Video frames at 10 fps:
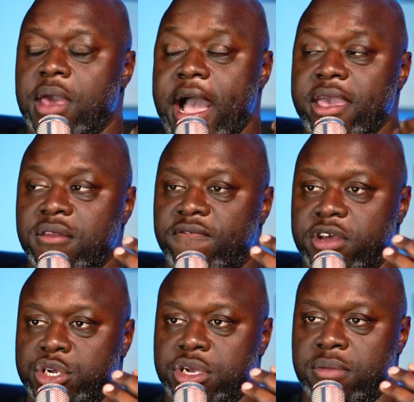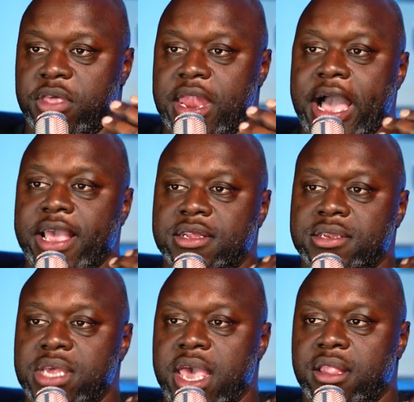I envision that I
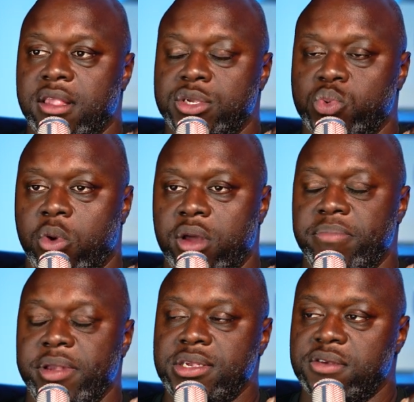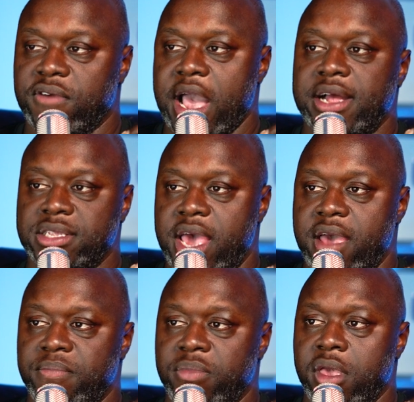can take this one piece of
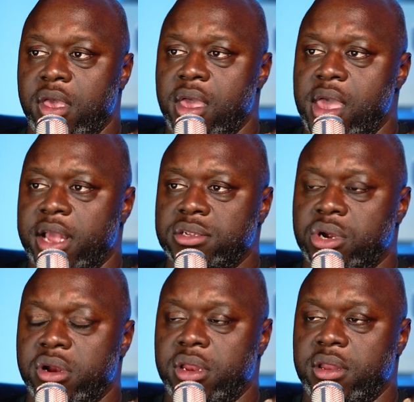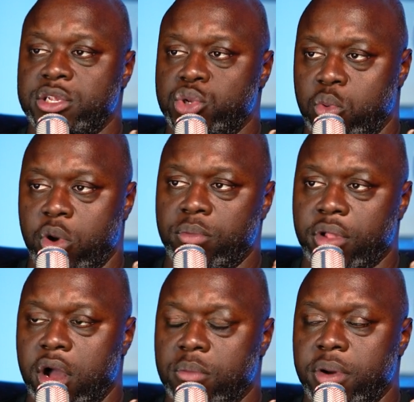content and turn it into one
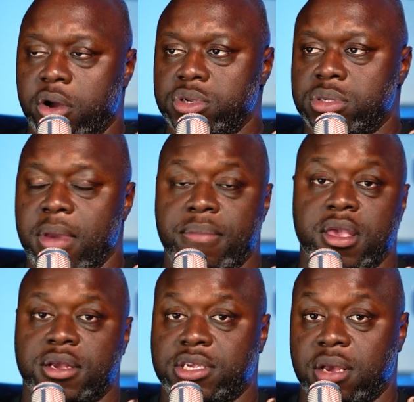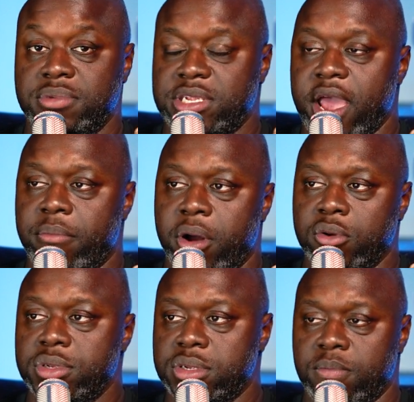blog post, maybe a Substack
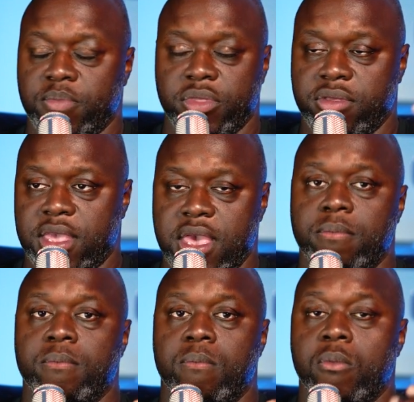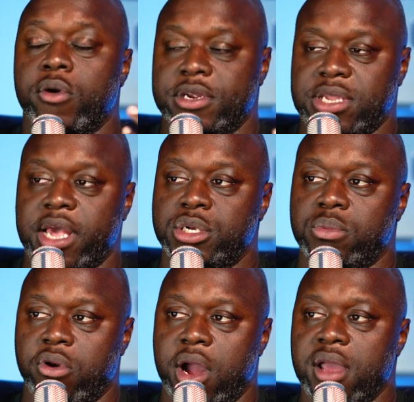post to get more
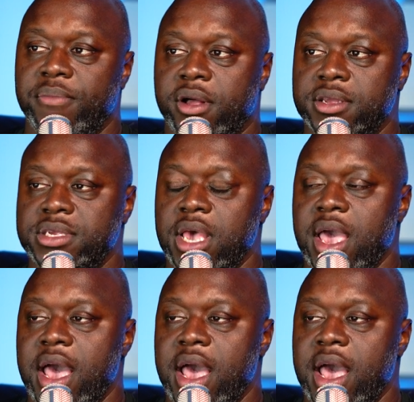attention, more eyeballs.